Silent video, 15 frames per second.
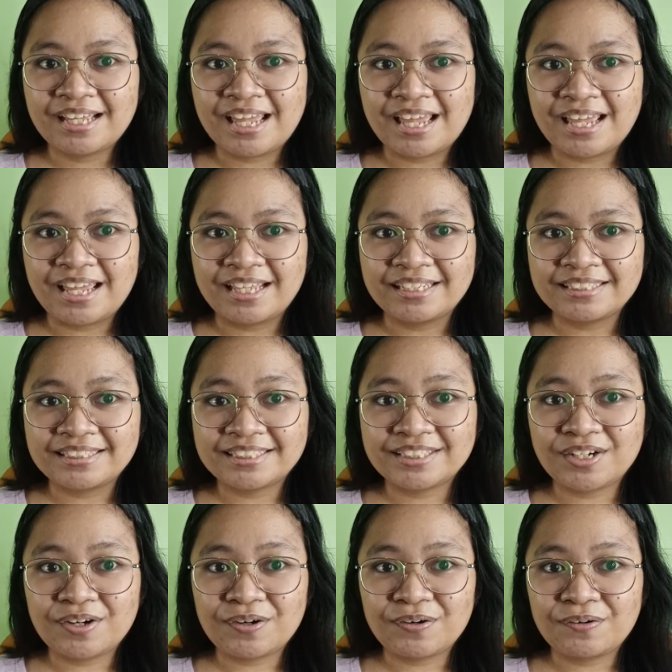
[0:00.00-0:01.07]
and
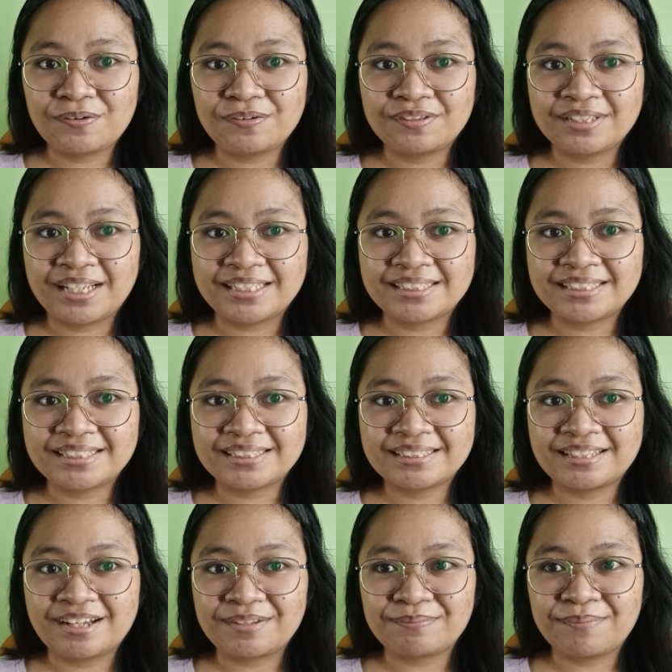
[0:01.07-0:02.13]
so
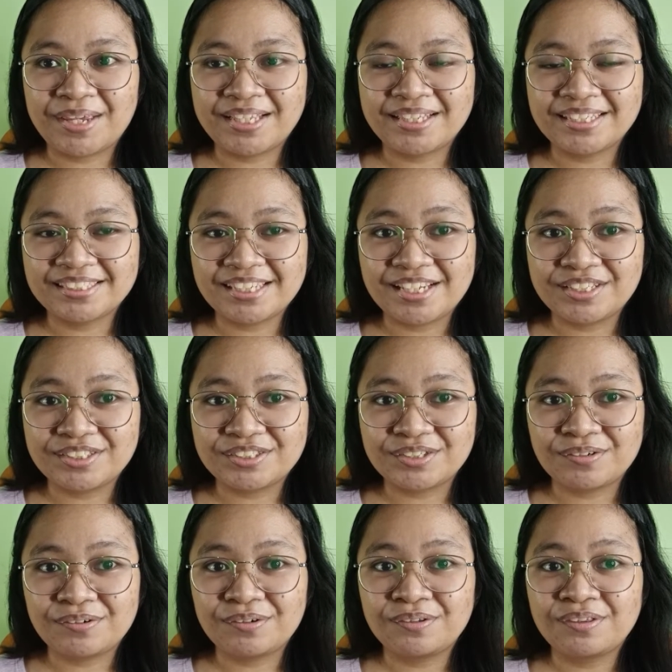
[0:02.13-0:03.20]
let's not make this
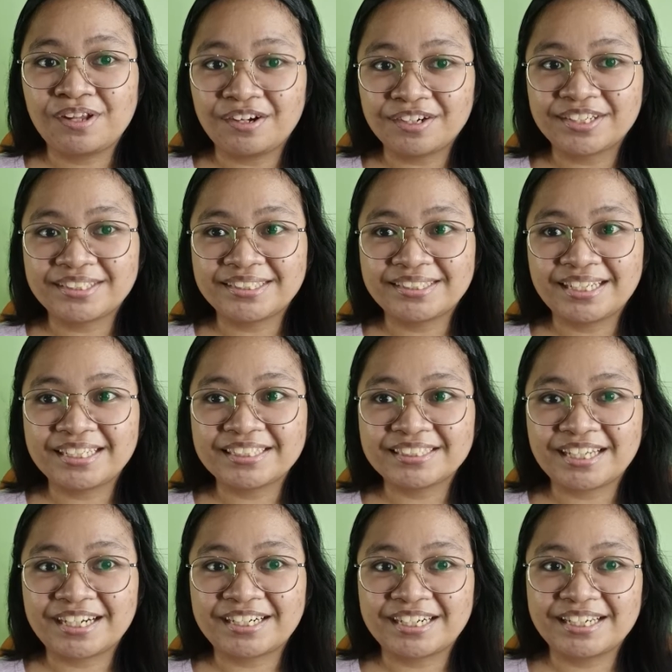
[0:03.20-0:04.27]
intro longer than
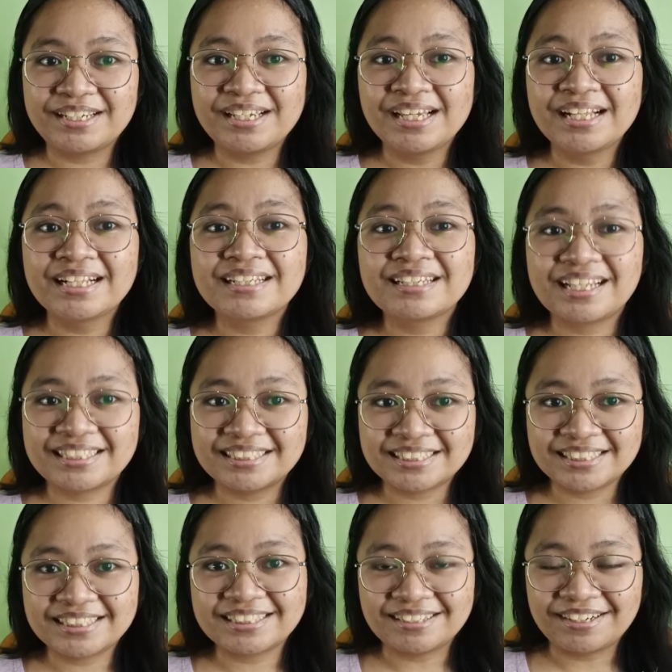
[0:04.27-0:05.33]
necessary.
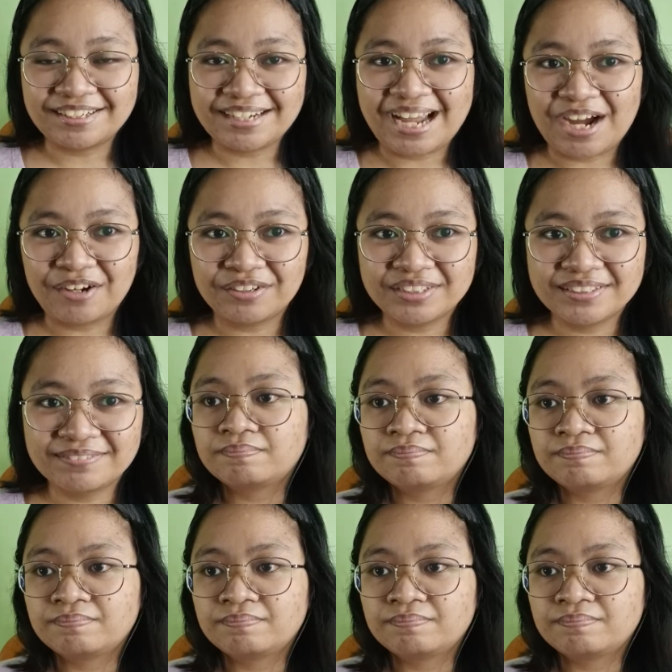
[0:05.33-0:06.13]
Let's just start now.